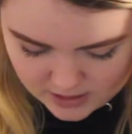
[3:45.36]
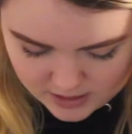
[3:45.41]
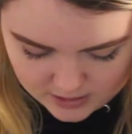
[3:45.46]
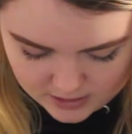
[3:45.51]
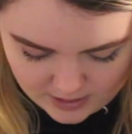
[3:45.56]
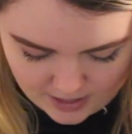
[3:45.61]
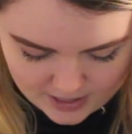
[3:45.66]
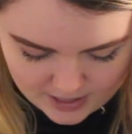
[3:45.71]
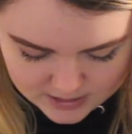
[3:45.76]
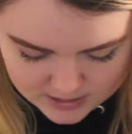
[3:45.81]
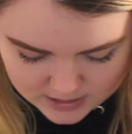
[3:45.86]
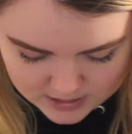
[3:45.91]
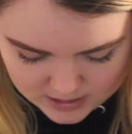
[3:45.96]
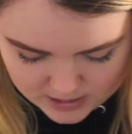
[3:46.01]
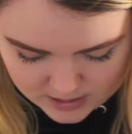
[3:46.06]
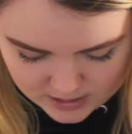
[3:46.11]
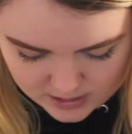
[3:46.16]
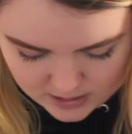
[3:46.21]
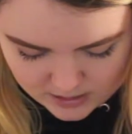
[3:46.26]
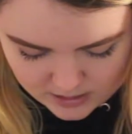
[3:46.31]
the last
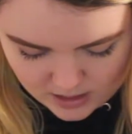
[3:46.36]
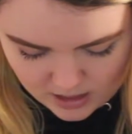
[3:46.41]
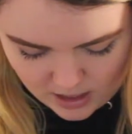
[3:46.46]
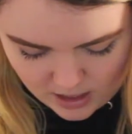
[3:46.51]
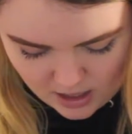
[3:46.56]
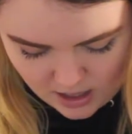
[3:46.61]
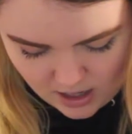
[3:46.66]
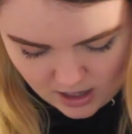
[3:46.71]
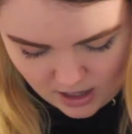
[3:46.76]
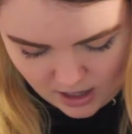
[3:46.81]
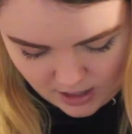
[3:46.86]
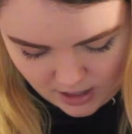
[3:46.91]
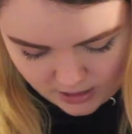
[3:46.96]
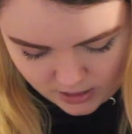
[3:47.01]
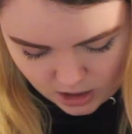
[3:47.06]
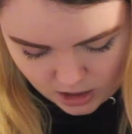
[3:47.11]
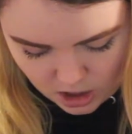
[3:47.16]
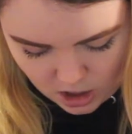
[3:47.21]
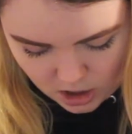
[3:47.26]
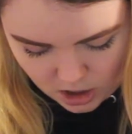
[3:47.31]
thing, I
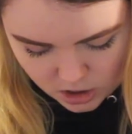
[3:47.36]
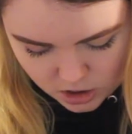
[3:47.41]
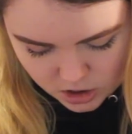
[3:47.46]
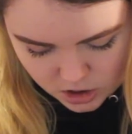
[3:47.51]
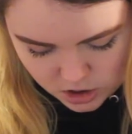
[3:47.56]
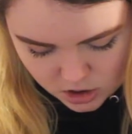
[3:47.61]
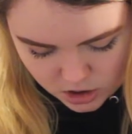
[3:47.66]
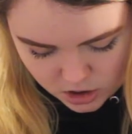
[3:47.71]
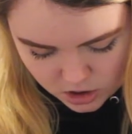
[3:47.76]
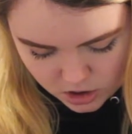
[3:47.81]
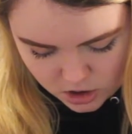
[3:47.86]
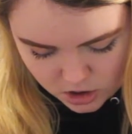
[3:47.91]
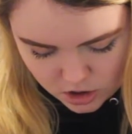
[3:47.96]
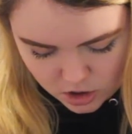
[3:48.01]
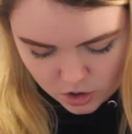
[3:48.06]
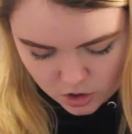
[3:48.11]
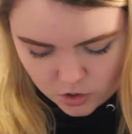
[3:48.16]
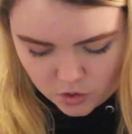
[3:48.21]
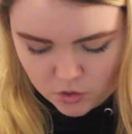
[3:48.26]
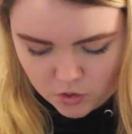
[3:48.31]
got
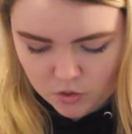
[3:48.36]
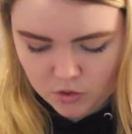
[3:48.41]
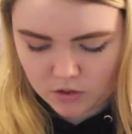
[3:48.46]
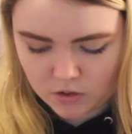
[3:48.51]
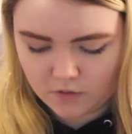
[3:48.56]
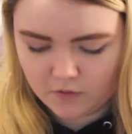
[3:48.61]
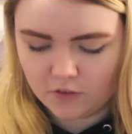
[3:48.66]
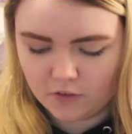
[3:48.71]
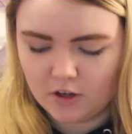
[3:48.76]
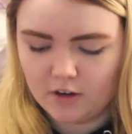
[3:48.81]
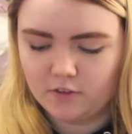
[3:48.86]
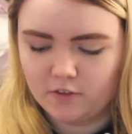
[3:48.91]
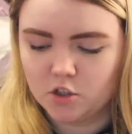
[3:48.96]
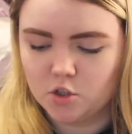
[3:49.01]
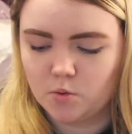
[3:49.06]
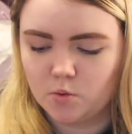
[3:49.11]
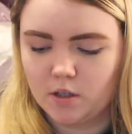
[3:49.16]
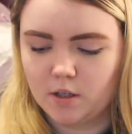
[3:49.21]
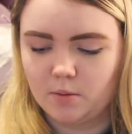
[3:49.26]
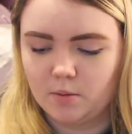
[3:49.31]
two Forever
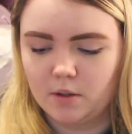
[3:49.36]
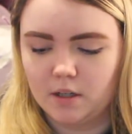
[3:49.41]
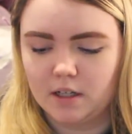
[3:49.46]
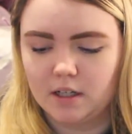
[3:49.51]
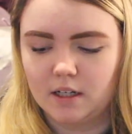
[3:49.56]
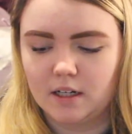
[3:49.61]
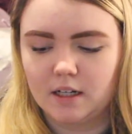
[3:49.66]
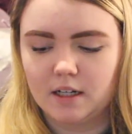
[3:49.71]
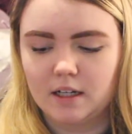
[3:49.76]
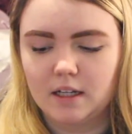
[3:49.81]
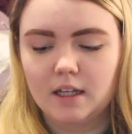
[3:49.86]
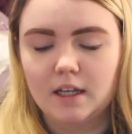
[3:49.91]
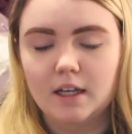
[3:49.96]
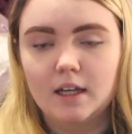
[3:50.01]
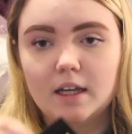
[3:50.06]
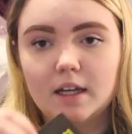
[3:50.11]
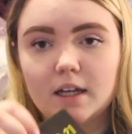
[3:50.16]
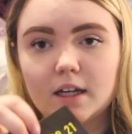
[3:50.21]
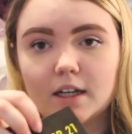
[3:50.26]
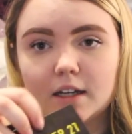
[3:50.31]
twenty-one
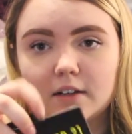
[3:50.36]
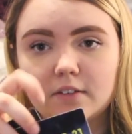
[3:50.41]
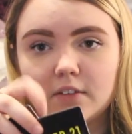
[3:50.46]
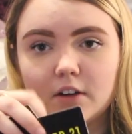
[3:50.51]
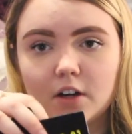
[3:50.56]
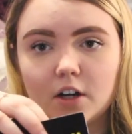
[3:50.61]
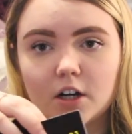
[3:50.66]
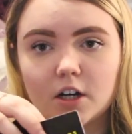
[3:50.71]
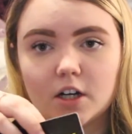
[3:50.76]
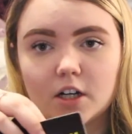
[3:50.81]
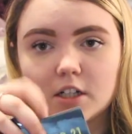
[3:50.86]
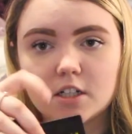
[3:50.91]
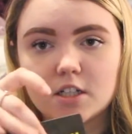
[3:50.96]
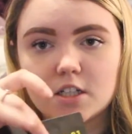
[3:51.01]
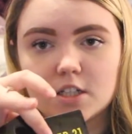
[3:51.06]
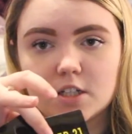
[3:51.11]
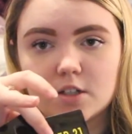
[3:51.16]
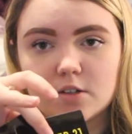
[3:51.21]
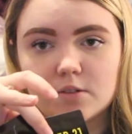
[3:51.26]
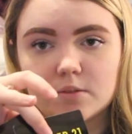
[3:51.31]
gift
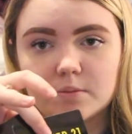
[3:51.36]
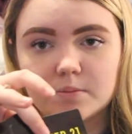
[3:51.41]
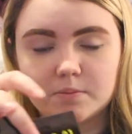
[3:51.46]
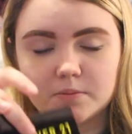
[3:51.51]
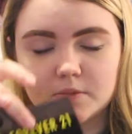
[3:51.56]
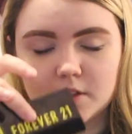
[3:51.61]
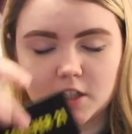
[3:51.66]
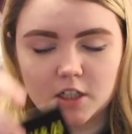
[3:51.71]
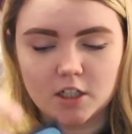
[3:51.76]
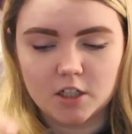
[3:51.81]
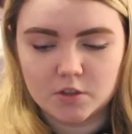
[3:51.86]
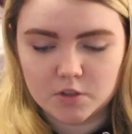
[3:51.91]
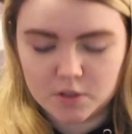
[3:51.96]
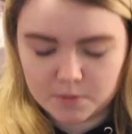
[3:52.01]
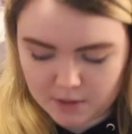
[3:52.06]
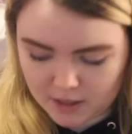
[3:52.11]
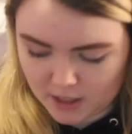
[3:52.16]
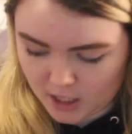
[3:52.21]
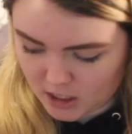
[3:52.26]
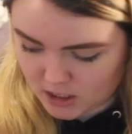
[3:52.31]
cards. So I'm gonna go
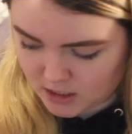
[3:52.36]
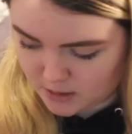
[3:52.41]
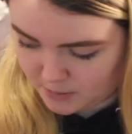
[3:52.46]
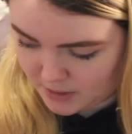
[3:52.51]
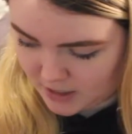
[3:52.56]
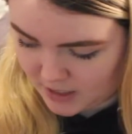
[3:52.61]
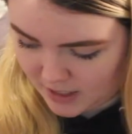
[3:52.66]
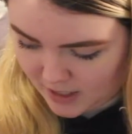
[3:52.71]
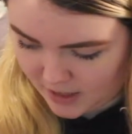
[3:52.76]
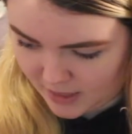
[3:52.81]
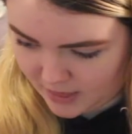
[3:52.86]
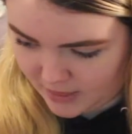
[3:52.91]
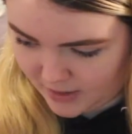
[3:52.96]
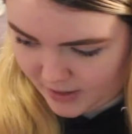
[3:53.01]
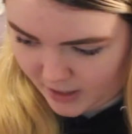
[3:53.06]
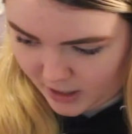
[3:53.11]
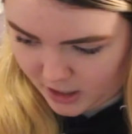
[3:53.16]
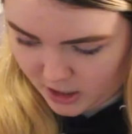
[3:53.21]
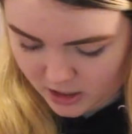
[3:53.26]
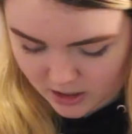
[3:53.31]
spend lots of money
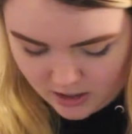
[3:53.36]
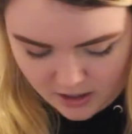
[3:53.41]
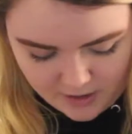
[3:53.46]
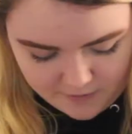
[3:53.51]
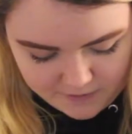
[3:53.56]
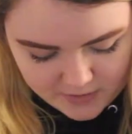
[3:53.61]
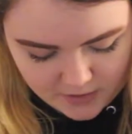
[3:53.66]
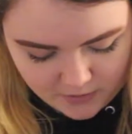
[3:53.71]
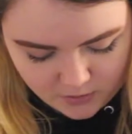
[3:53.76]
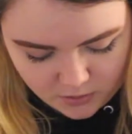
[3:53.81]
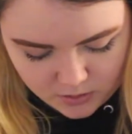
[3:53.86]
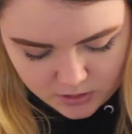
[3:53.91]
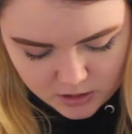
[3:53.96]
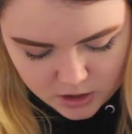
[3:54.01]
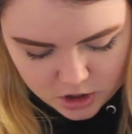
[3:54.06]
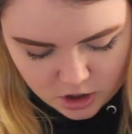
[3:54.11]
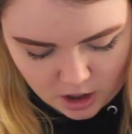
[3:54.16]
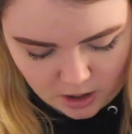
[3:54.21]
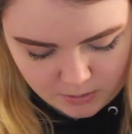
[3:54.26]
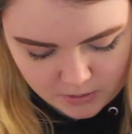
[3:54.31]
there. Never really
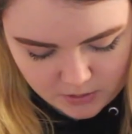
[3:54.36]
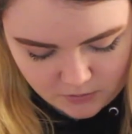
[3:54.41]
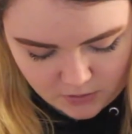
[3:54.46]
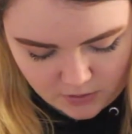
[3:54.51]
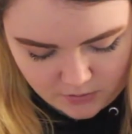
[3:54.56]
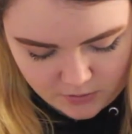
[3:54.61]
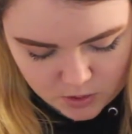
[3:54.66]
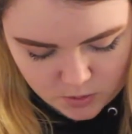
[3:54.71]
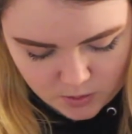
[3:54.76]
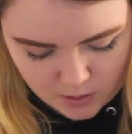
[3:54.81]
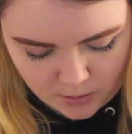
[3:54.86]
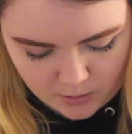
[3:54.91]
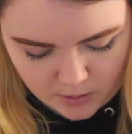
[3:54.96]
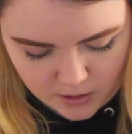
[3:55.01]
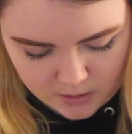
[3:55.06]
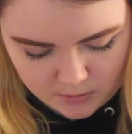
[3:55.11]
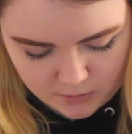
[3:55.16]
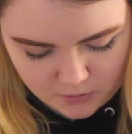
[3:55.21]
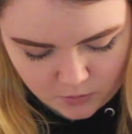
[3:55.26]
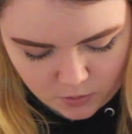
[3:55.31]
shopped at Forever
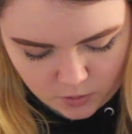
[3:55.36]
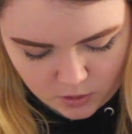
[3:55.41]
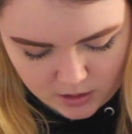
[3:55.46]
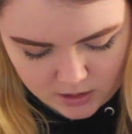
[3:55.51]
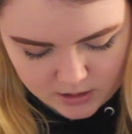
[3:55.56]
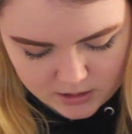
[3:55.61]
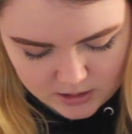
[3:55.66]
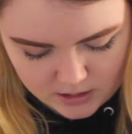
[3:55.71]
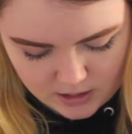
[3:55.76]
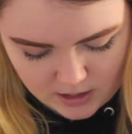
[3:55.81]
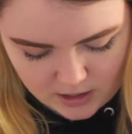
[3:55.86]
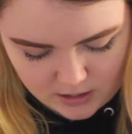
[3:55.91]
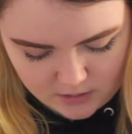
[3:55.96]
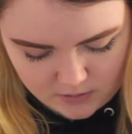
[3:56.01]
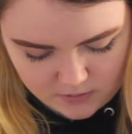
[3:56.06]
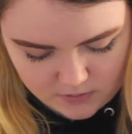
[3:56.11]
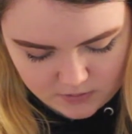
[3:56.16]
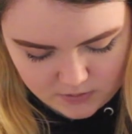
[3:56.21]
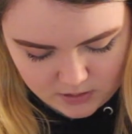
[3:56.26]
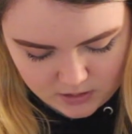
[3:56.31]
twenty-one before because it kind
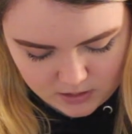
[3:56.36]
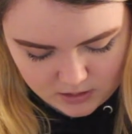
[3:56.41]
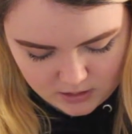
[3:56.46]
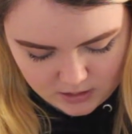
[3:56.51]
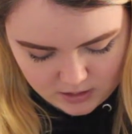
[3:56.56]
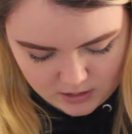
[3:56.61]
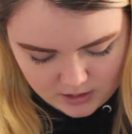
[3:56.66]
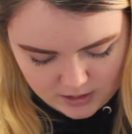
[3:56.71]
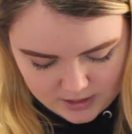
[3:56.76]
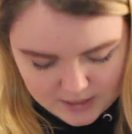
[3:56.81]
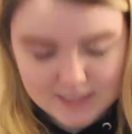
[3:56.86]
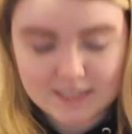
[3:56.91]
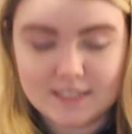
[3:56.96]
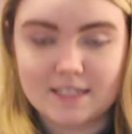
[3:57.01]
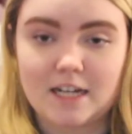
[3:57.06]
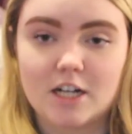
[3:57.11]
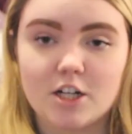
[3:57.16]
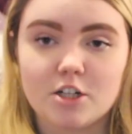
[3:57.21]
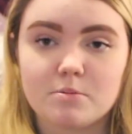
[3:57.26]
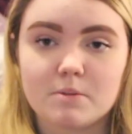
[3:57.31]
of
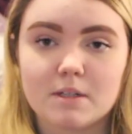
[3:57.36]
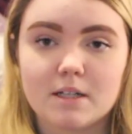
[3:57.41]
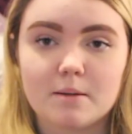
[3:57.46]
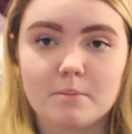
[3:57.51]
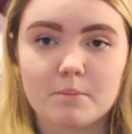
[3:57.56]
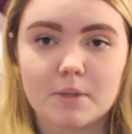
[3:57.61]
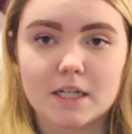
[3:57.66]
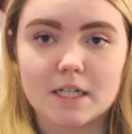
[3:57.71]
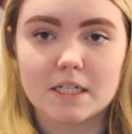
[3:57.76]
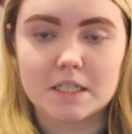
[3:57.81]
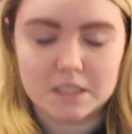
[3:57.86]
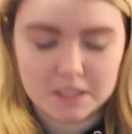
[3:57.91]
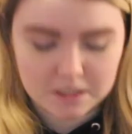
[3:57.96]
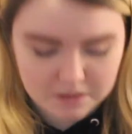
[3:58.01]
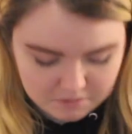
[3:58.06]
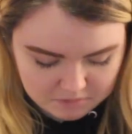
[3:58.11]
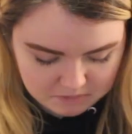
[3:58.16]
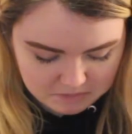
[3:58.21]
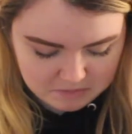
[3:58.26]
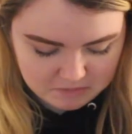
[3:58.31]
scares me, but
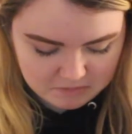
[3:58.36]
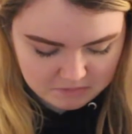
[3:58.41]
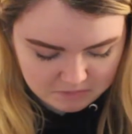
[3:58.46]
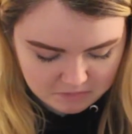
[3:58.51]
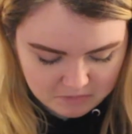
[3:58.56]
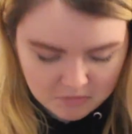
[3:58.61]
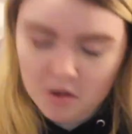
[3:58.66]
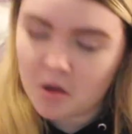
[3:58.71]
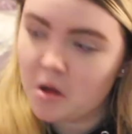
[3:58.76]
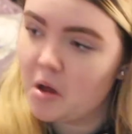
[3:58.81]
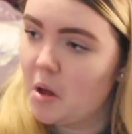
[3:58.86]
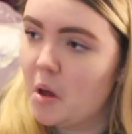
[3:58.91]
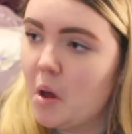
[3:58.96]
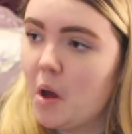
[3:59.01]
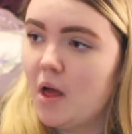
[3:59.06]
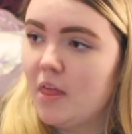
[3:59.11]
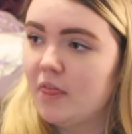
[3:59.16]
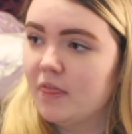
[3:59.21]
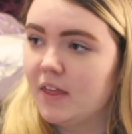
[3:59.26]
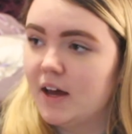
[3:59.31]

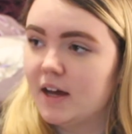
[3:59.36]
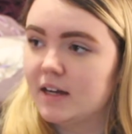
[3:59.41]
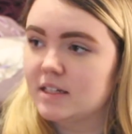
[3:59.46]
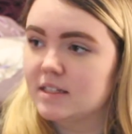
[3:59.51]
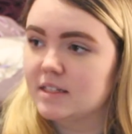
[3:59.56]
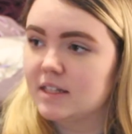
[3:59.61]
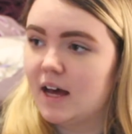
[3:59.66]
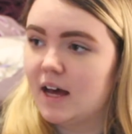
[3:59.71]
that is